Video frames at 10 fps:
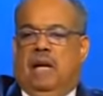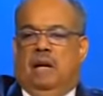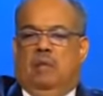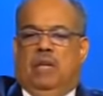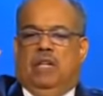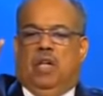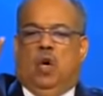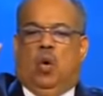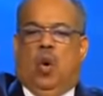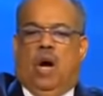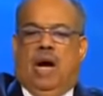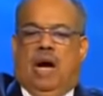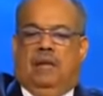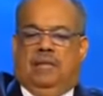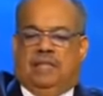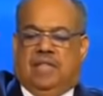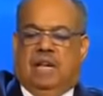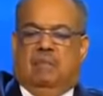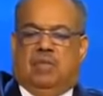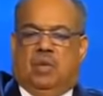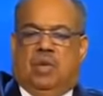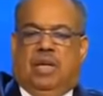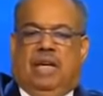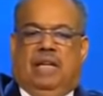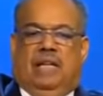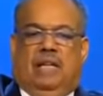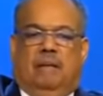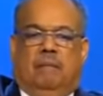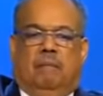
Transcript: And we know how this game is going to end. Amen.